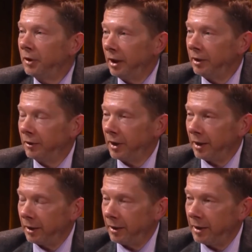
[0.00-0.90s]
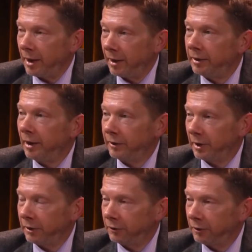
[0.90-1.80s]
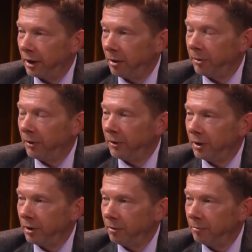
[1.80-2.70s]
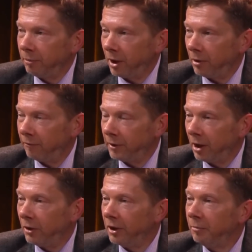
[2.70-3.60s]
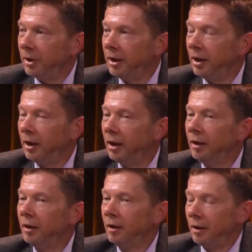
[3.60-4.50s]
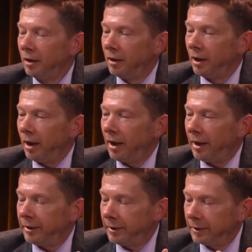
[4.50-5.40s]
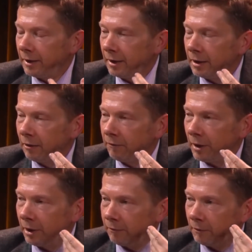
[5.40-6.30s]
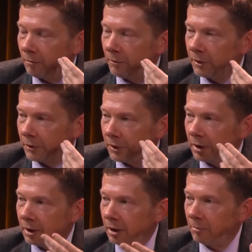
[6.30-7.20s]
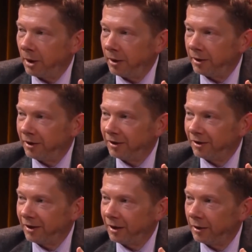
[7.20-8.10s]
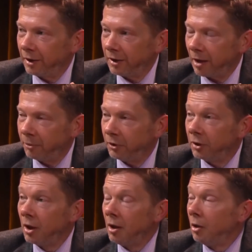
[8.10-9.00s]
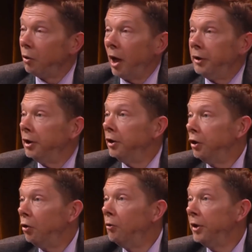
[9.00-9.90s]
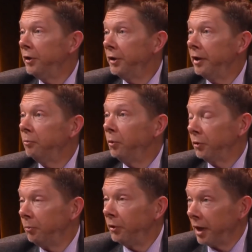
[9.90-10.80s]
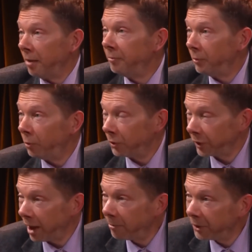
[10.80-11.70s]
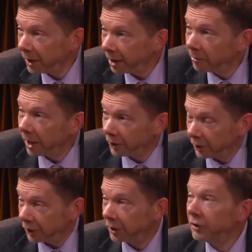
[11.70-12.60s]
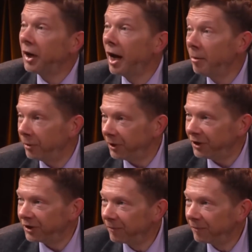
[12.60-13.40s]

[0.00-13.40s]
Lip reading: And that night, as I describe in the Power of Now at the beginning, I disidentified from the thinking mind. It happened, I didn't know that was what was happening. It just happened.